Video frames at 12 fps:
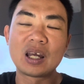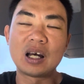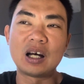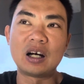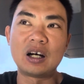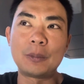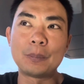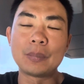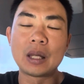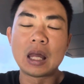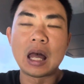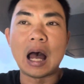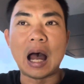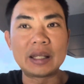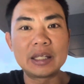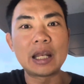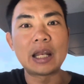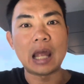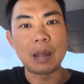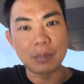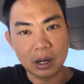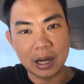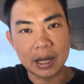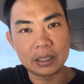I did an
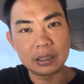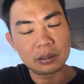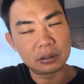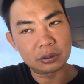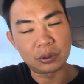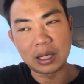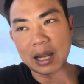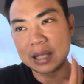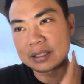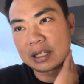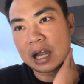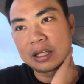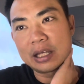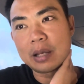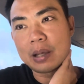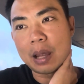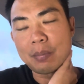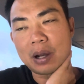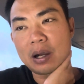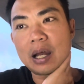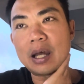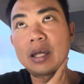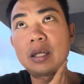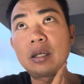MRI. So the last thing, I did an
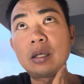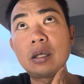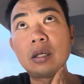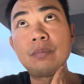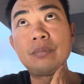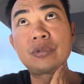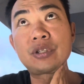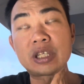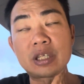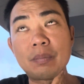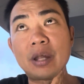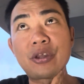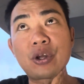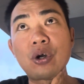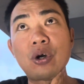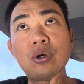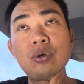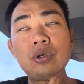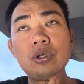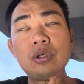MRI just a month ago.